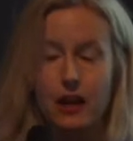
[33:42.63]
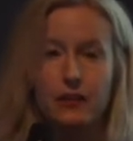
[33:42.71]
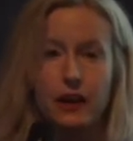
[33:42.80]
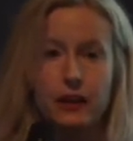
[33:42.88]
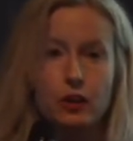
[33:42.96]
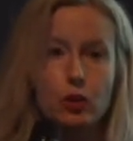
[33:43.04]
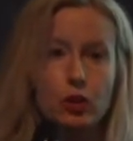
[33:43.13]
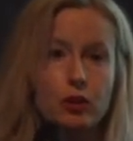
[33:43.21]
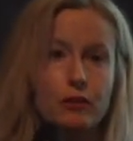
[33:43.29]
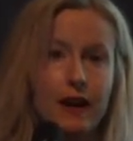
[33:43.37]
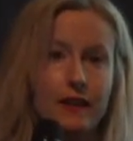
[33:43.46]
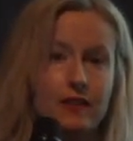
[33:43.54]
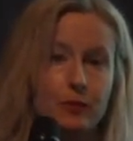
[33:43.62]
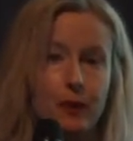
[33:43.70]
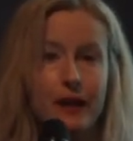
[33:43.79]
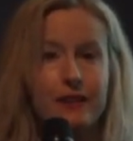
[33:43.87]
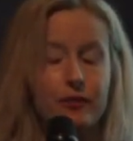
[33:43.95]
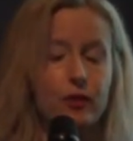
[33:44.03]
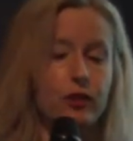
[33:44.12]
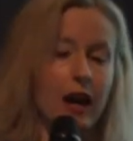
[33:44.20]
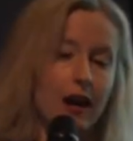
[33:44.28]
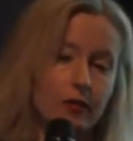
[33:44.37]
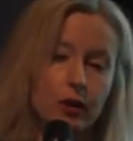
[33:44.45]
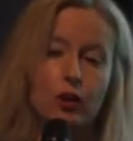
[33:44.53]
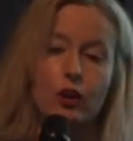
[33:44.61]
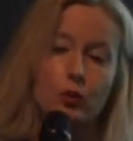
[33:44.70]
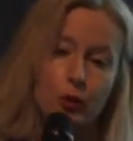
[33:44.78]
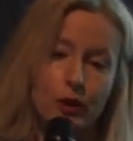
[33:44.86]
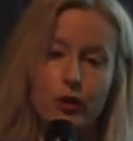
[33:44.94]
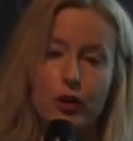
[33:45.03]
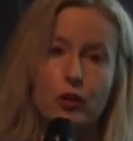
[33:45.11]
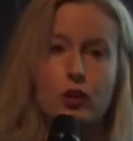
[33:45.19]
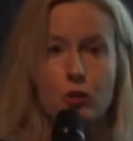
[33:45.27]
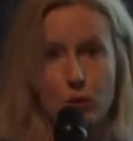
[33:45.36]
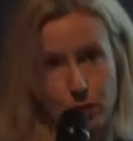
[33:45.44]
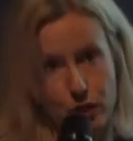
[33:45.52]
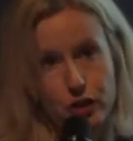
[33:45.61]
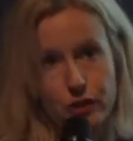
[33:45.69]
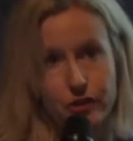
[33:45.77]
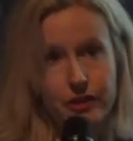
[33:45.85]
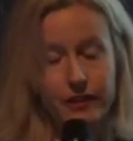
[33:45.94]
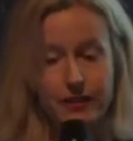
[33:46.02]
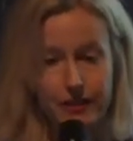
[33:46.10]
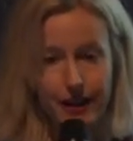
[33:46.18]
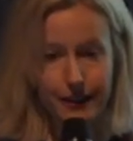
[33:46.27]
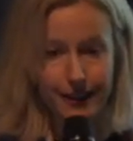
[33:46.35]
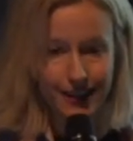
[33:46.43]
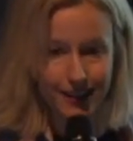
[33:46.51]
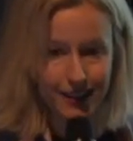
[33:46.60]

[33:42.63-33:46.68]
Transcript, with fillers: that you could have had space for the avant-garde weirdos who were producing the Dada